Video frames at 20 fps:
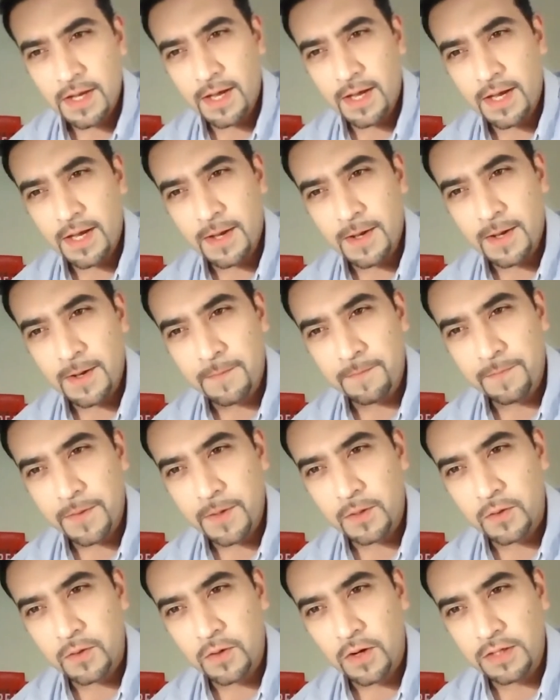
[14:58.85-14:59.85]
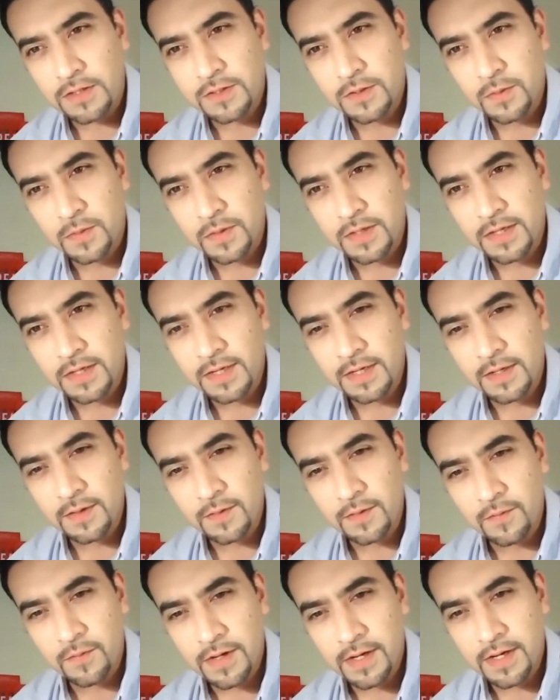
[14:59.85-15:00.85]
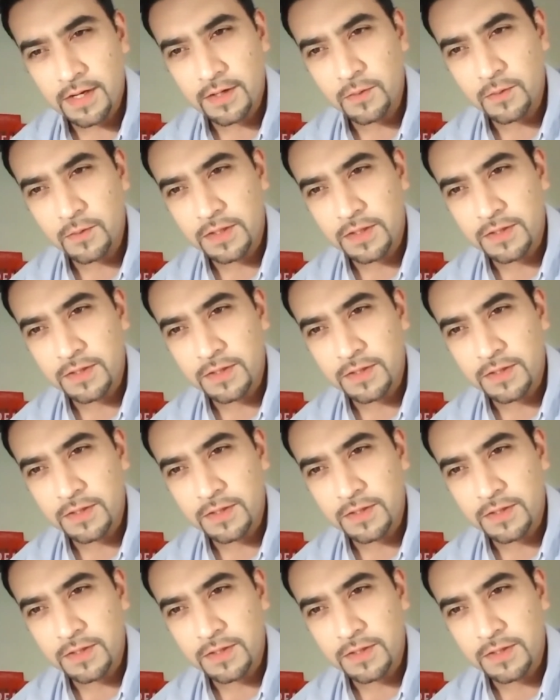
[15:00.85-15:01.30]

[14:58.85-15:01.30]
across the world where you can